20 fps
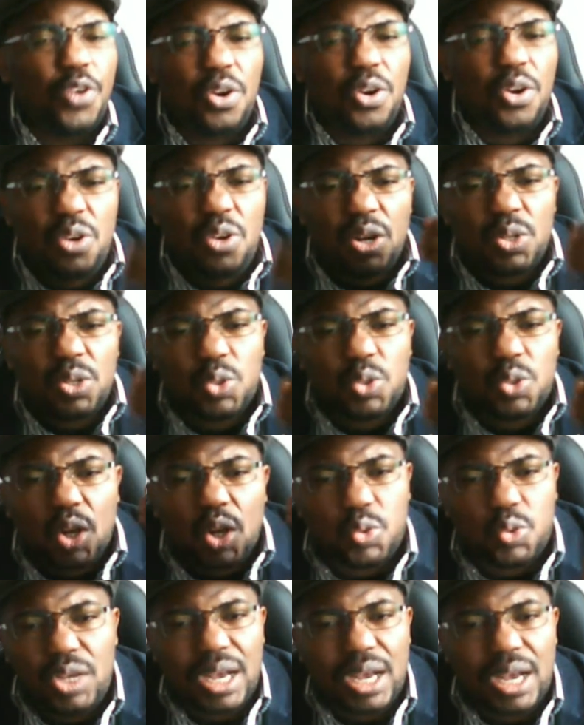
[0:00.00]
you don't
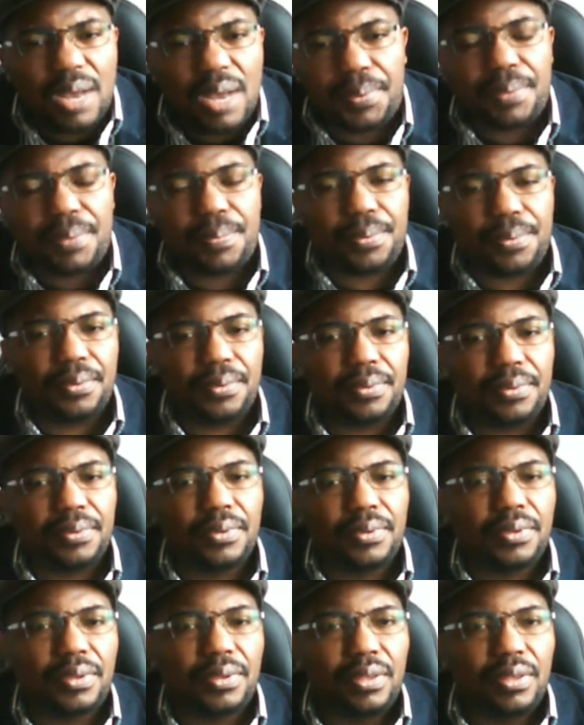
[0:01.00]
talk to your people,
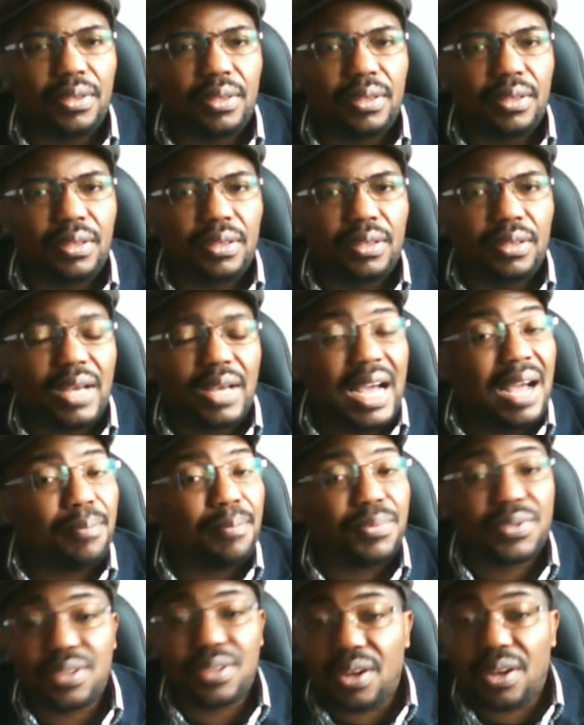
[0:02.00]

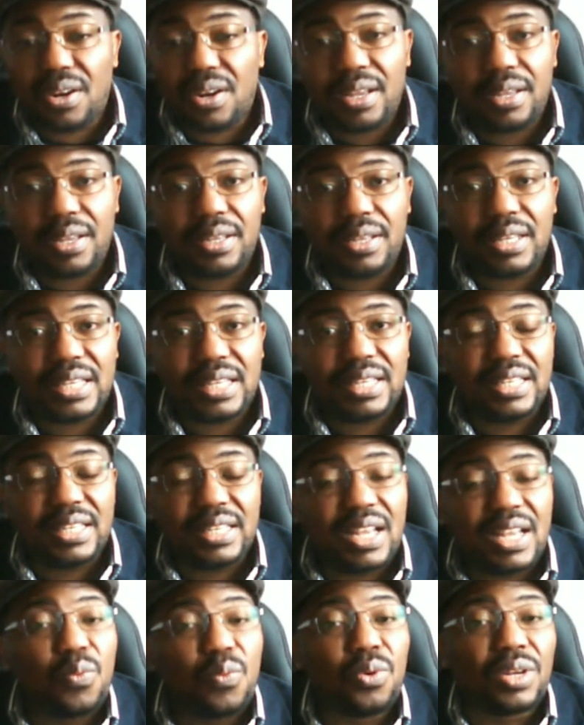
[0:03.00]
I'm sorry,
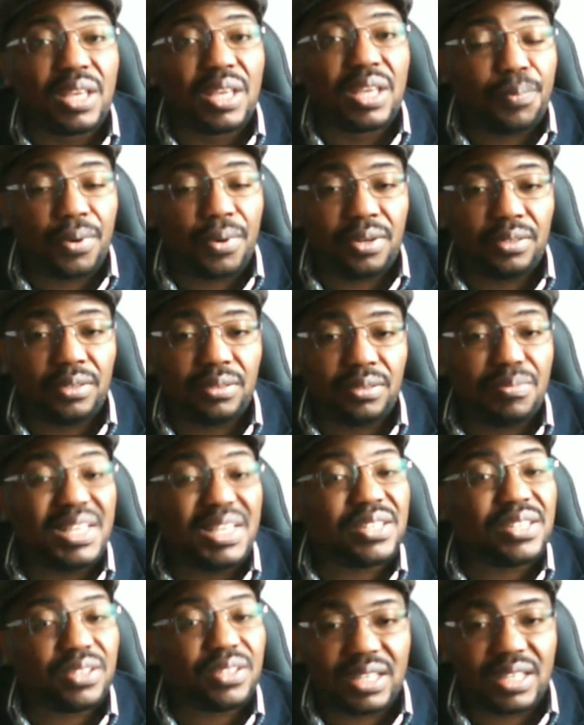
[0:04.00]
they will keep on
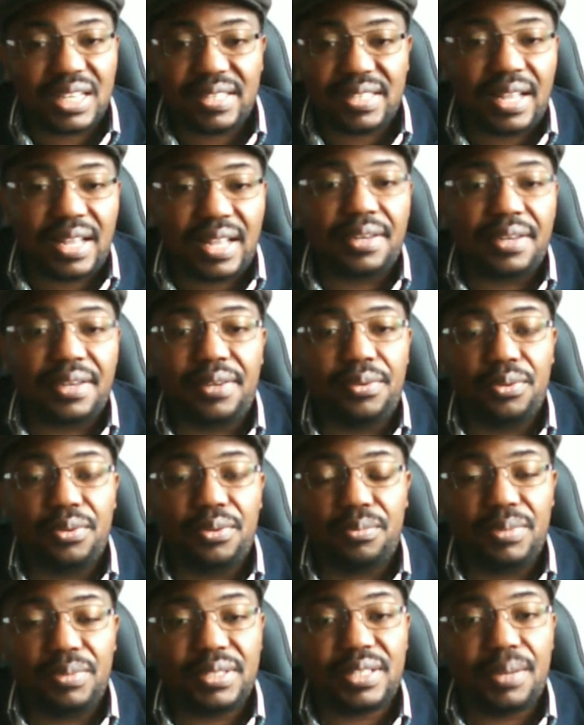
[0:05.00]
misunderstanding
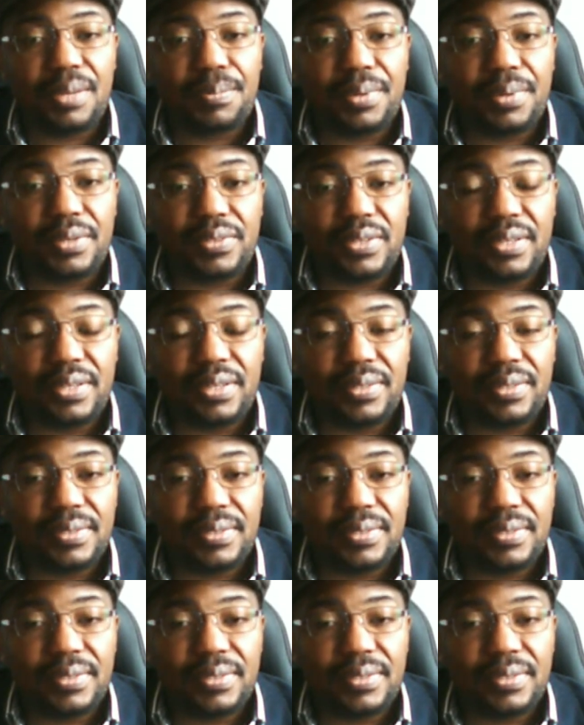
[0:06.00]
you, Mr. President.